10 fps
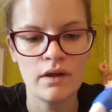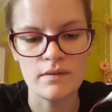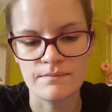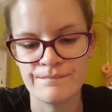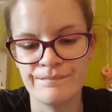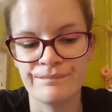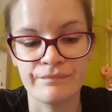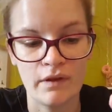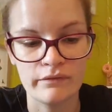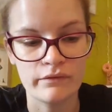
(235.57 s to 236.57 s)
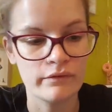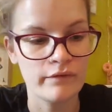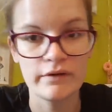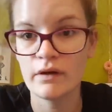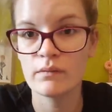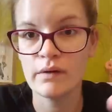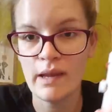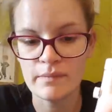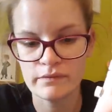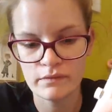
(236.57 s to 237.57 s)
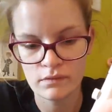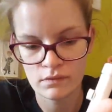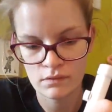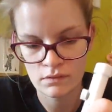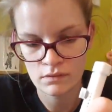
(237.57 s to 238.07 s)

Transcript: Okay, let's just find out what happens.